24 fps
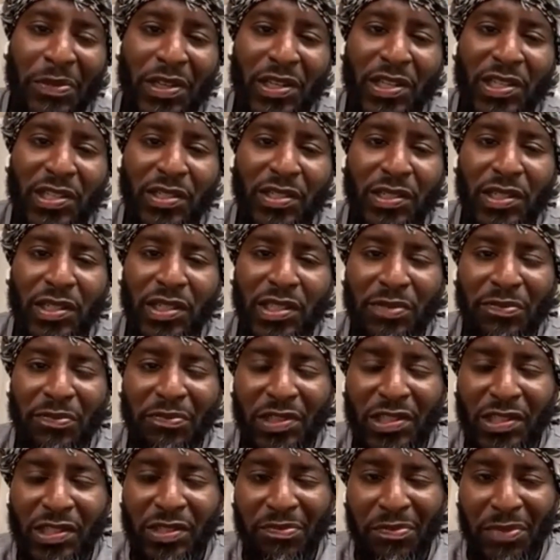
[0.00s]
in
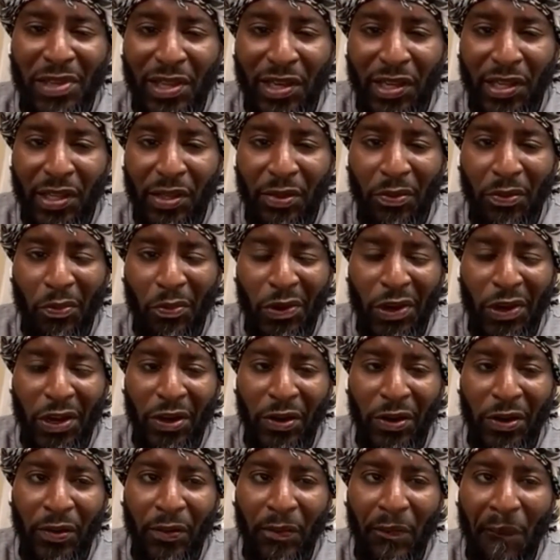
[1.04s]
this meeting
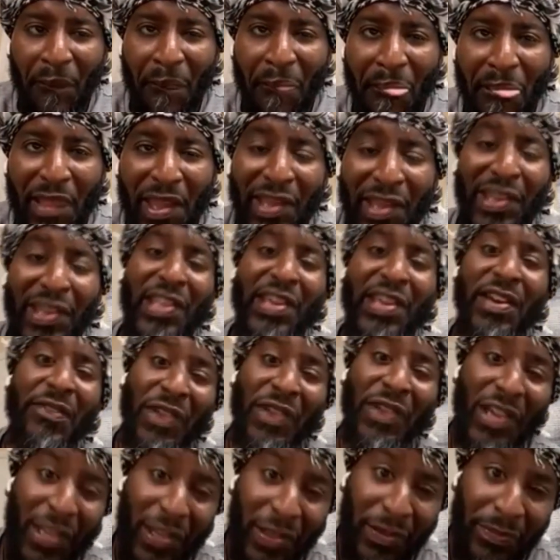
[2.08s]
where in the
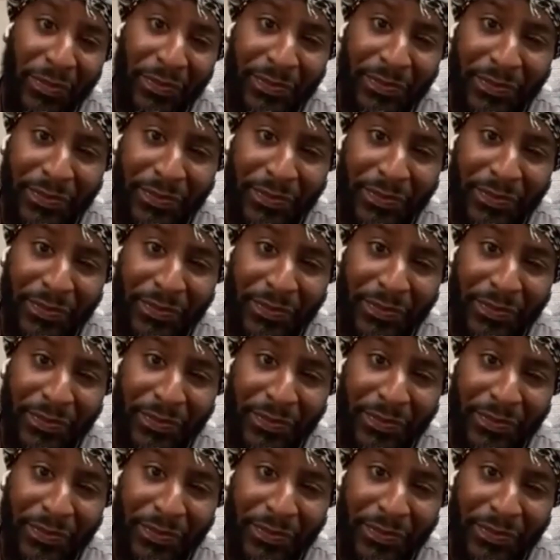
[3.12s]
event